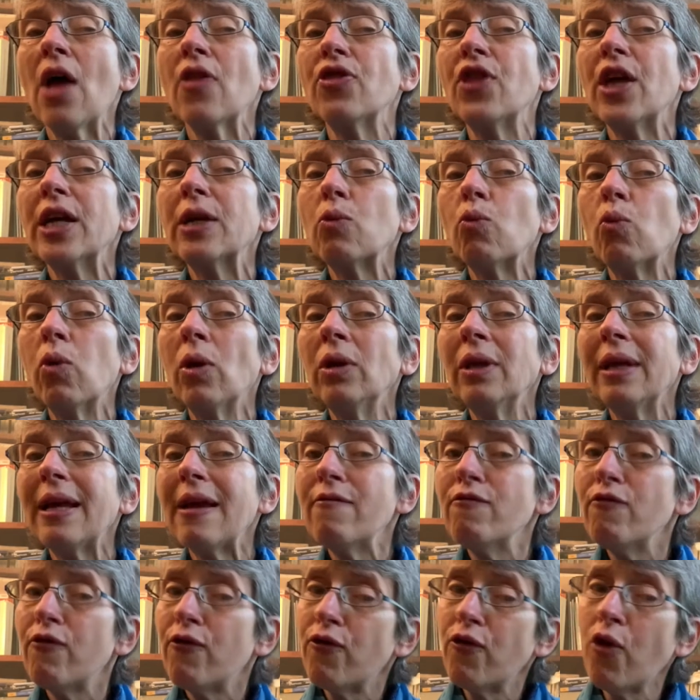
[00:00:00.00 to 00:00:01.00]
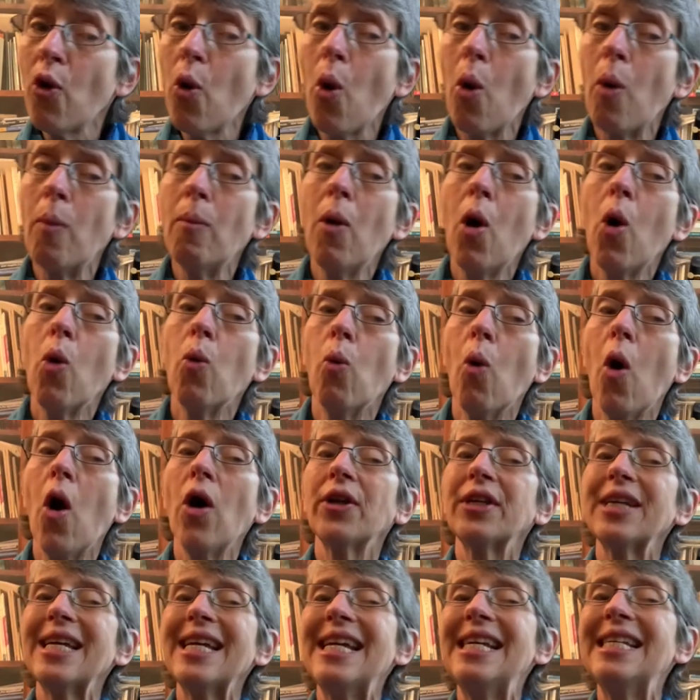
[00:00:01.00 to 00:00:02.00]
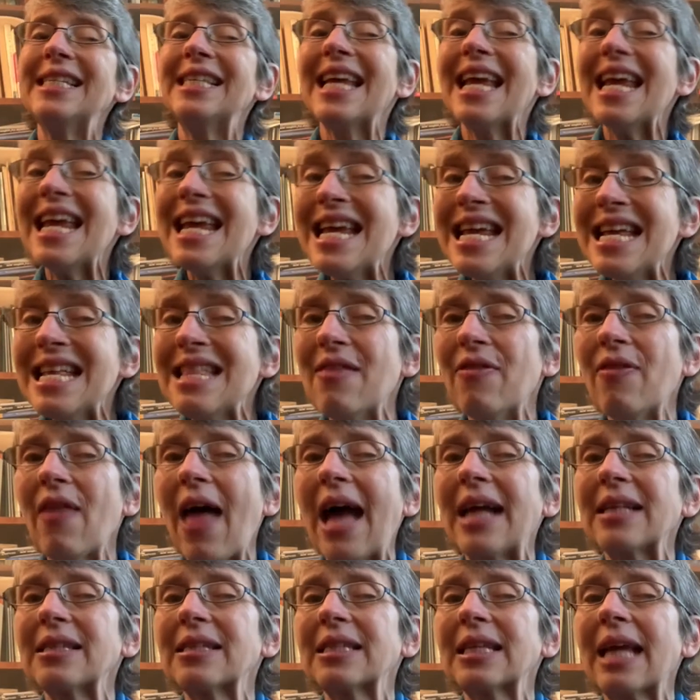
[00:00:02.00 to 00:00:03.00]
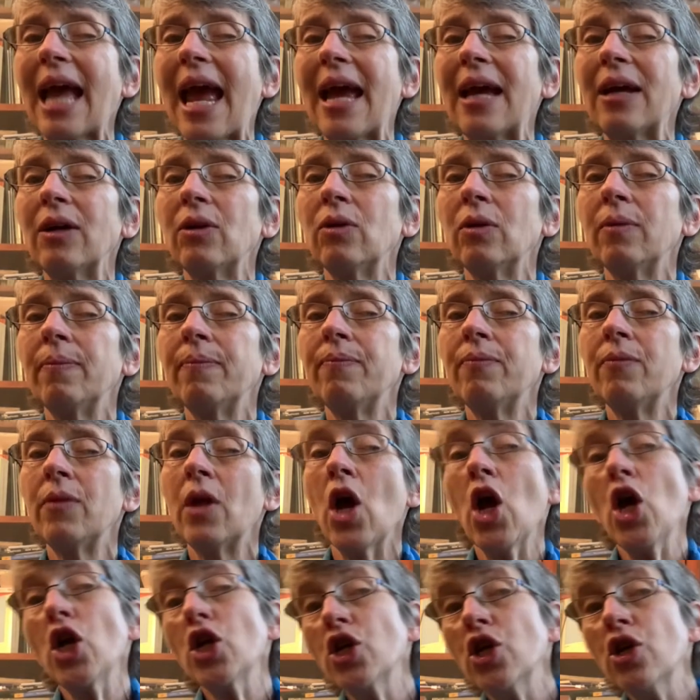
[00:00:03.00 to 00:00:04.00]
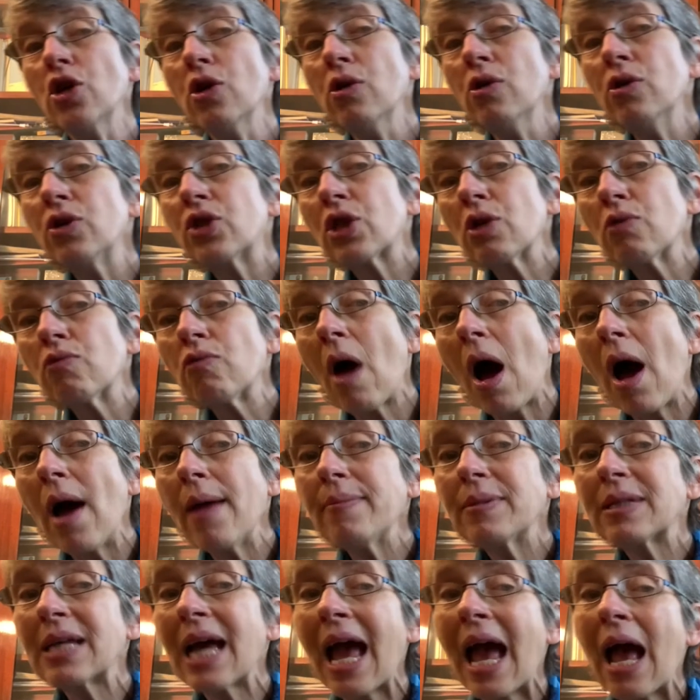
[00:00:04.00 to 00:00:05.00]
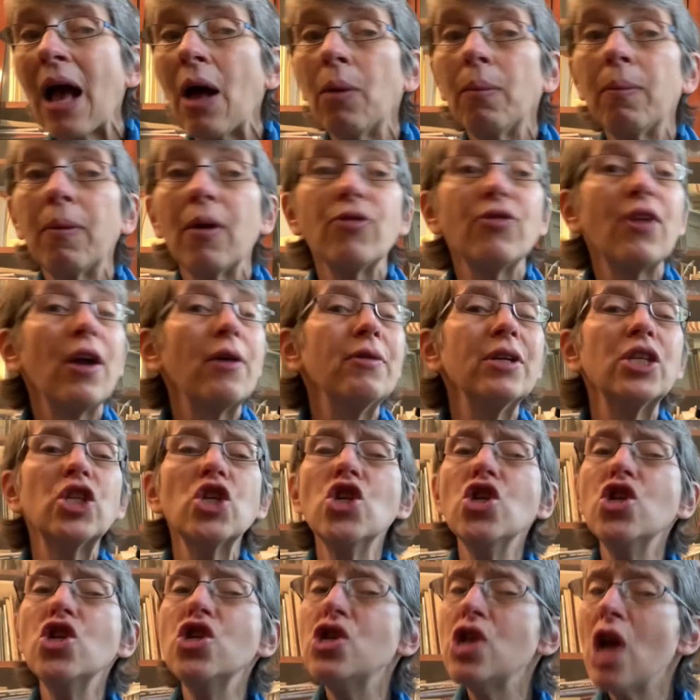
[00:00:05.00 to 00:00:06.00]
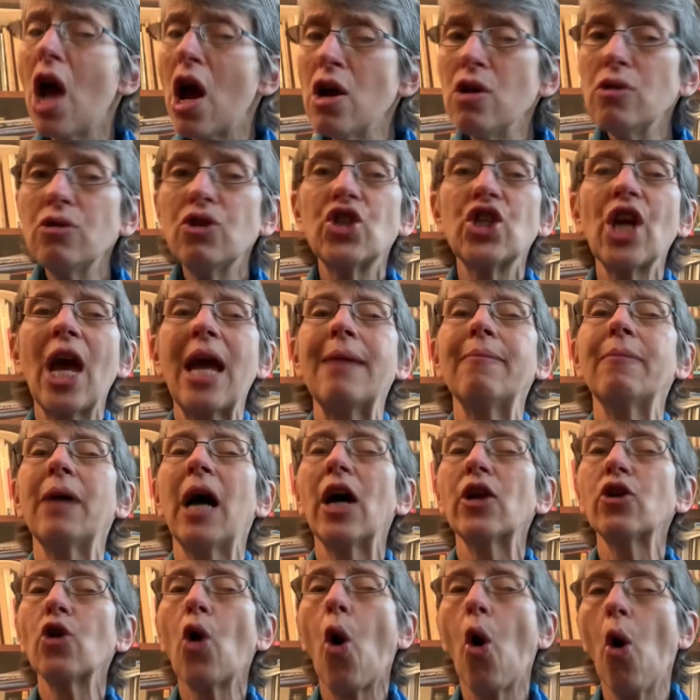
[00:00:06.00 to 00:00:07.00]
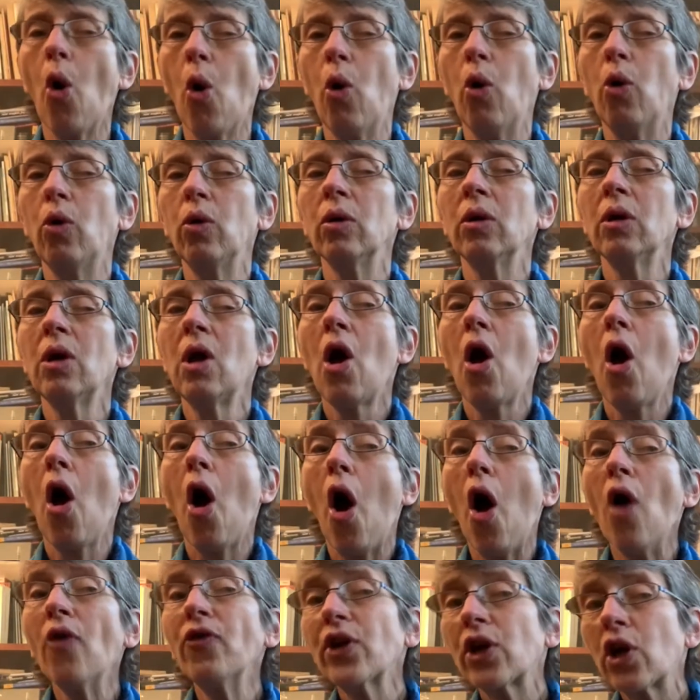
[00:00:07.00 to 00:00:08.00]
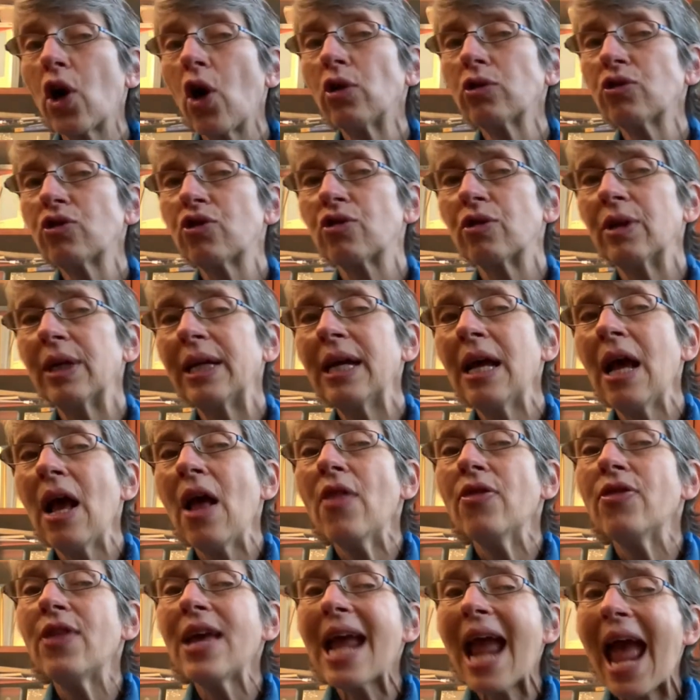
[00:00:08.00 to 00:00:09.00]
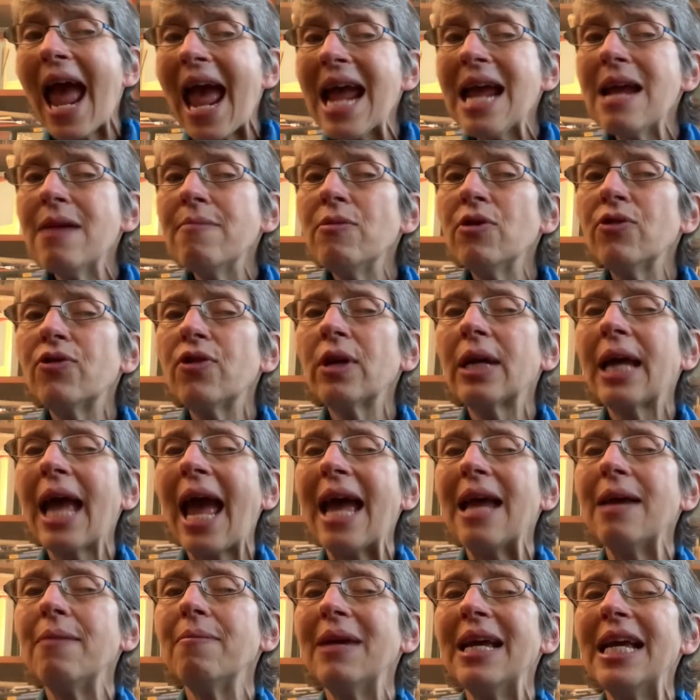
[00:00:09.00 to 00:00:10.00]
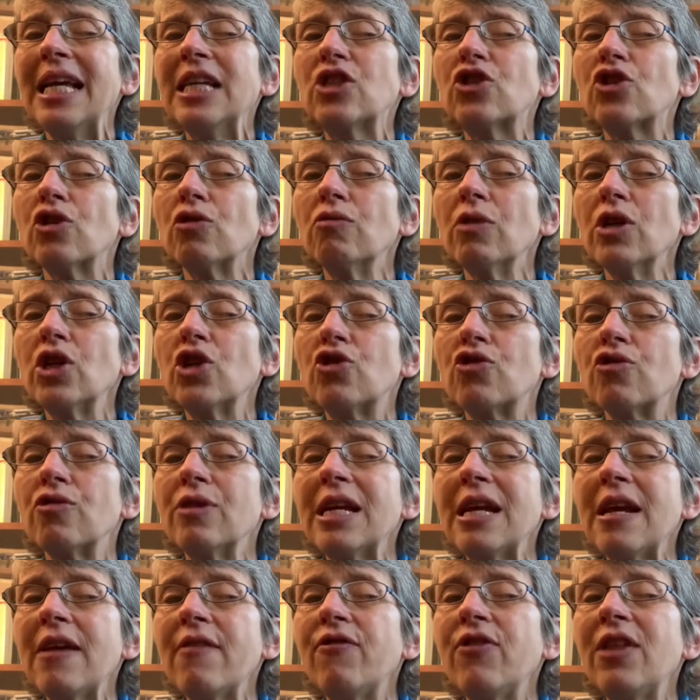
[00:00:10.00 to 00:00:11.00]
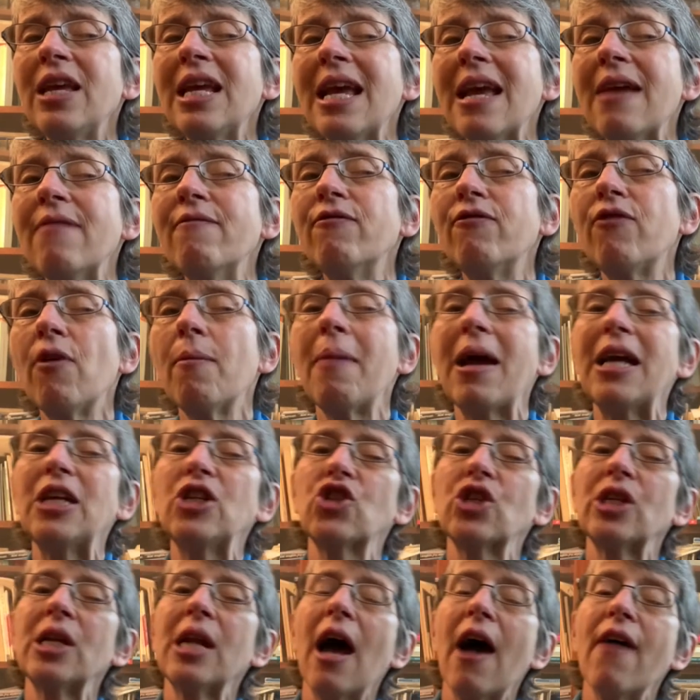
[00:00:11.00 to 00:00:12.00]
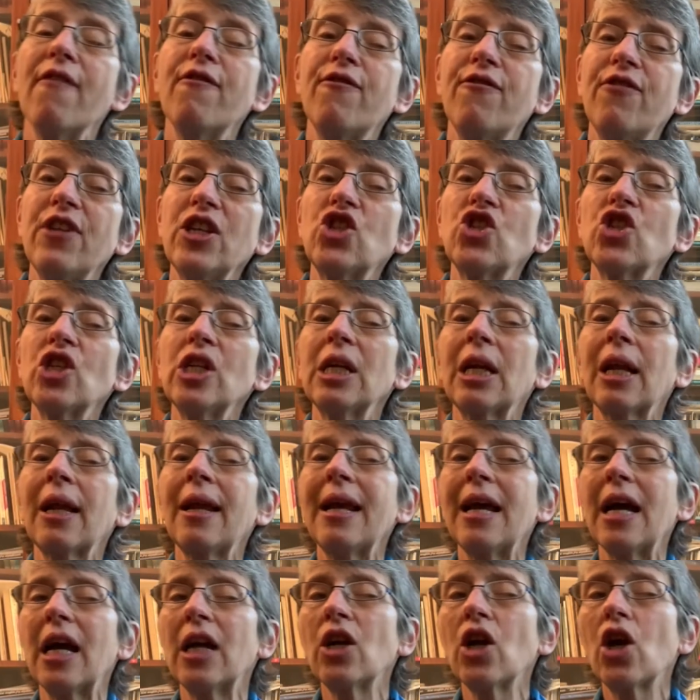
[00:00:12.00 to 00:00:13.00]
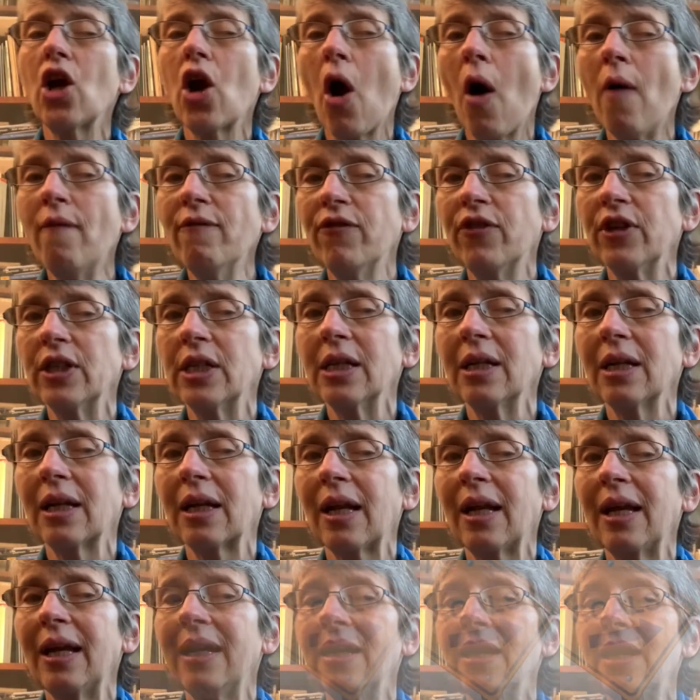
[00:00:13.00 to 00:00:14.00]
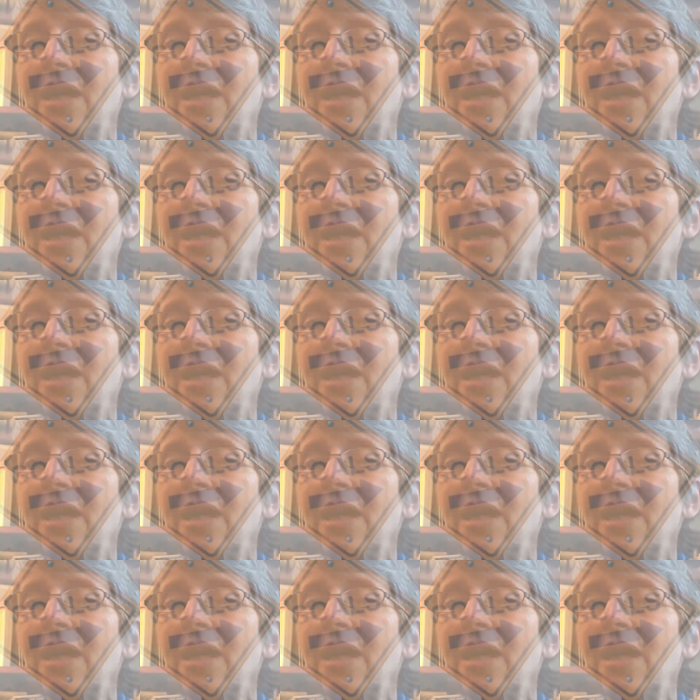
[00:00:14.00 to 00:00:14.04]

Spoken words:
that will inform what is in that scale. Use the rhyme to help. There is no shame at all. On the contrary, the aim of the game is to retrieve the information efficiently and confidently.